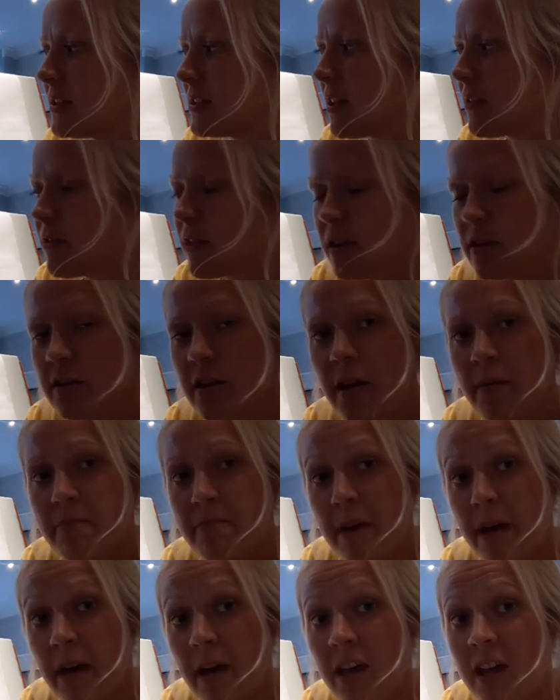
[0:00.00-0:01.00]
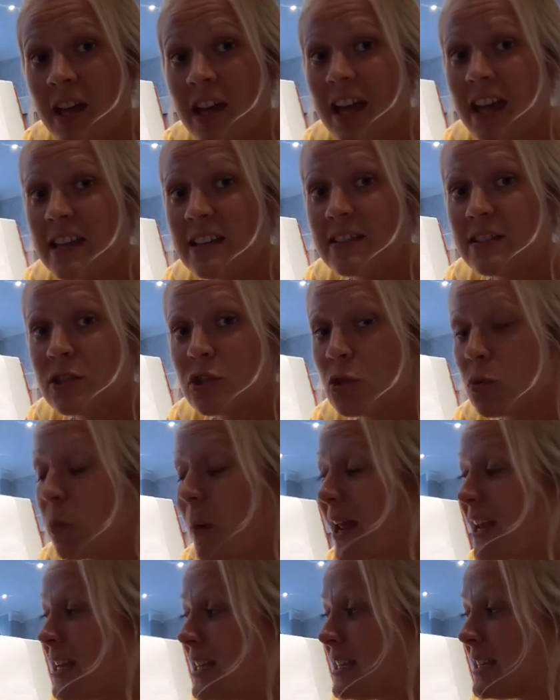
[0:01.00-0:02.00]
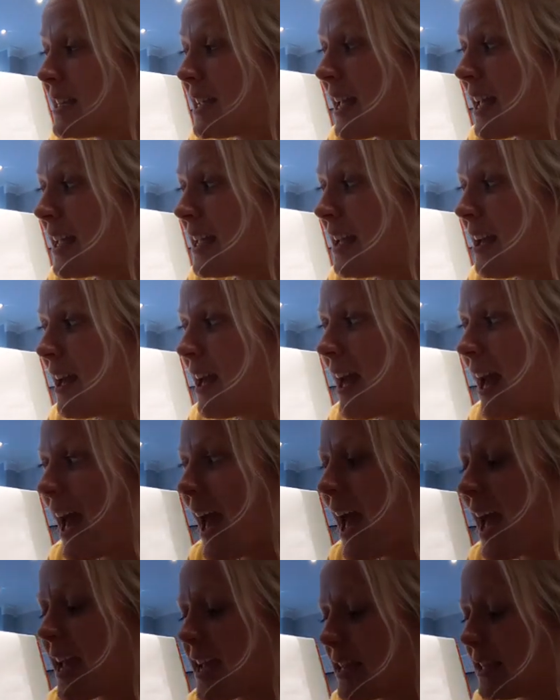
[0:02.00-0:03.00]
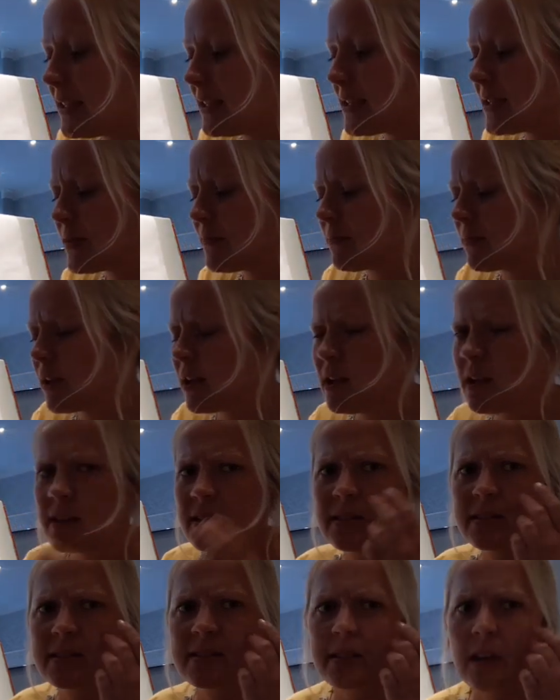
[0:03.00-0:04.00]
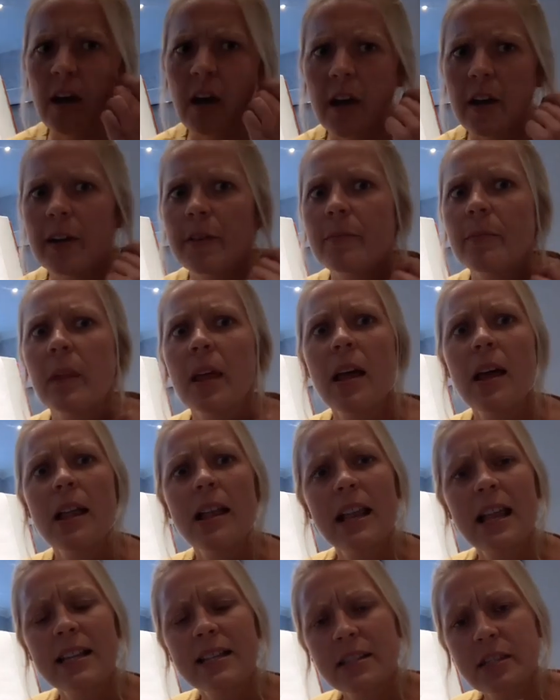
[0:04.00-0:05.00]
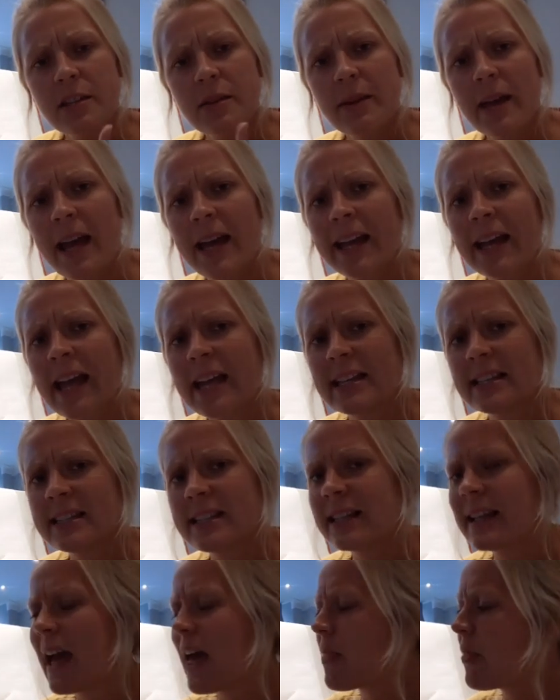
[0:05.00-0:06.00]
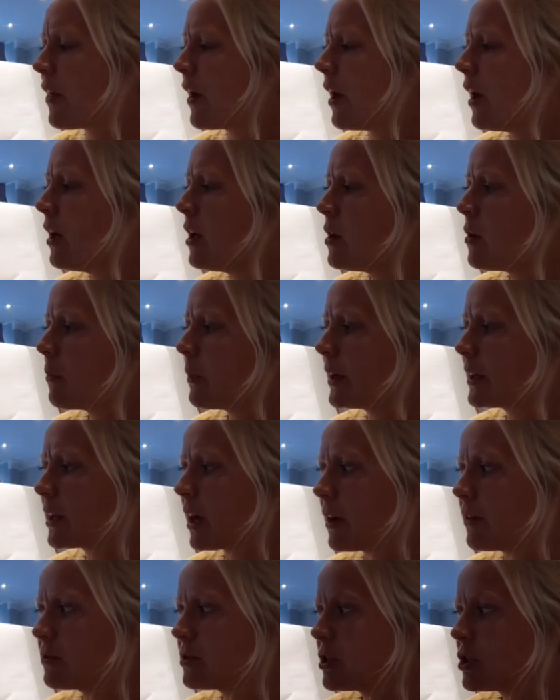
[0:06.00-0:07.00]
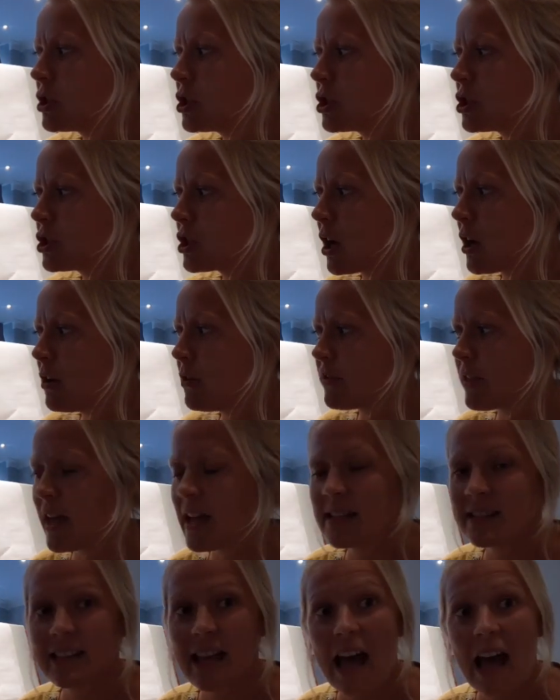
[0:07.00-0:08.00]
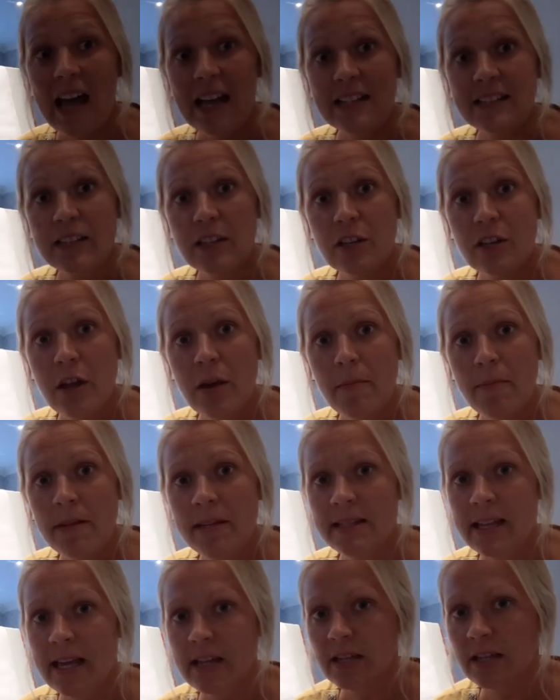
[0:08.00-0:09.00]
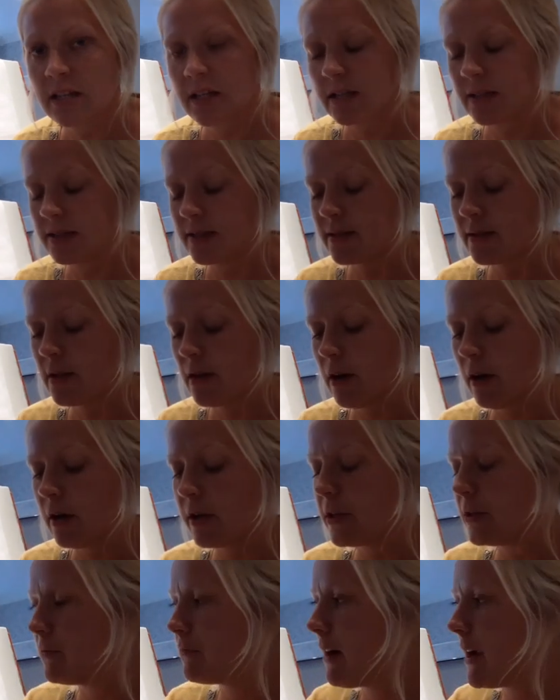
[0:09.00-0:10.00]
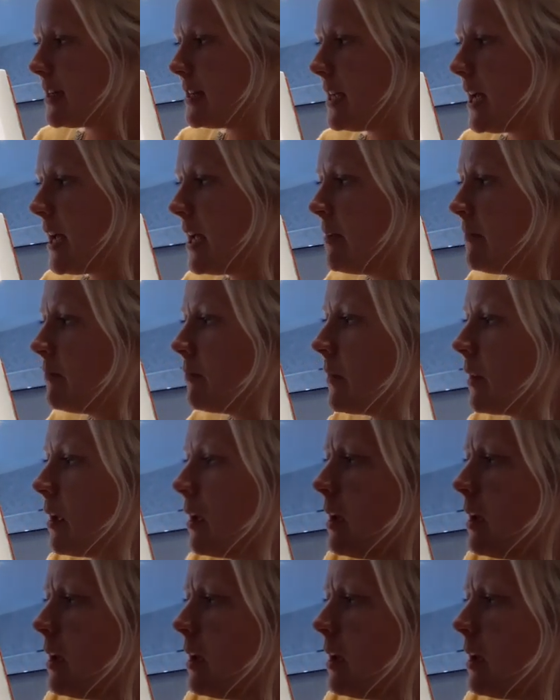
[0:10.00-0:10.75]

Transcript: So the number is 28. So let's do it again together. We're going to show this as a number sentence. Are you ready?